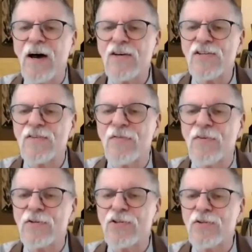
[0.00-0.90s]
highest
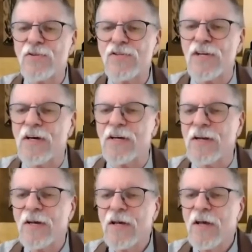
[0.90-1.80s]
virtue
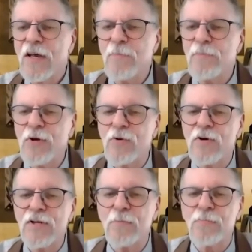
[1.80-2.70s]
said,
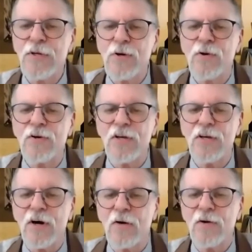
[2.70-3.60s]
impurity and
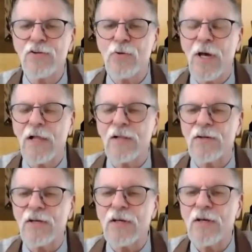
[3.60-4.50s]
purity are a
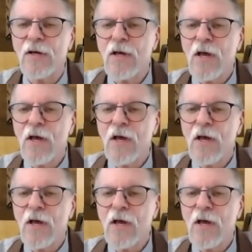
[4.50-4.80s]
duality.